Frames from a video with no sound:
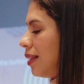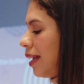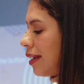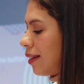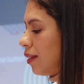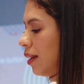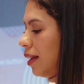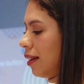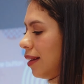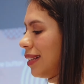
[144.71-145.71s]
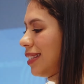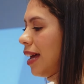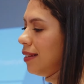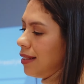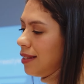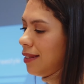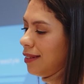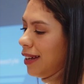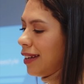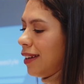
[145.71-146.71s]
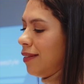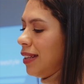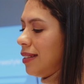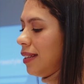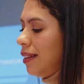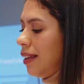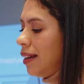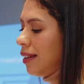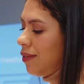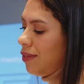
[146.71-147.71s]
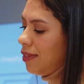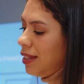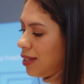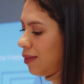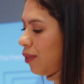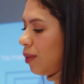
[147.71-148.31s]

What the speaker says: like a tent, like let's say that if this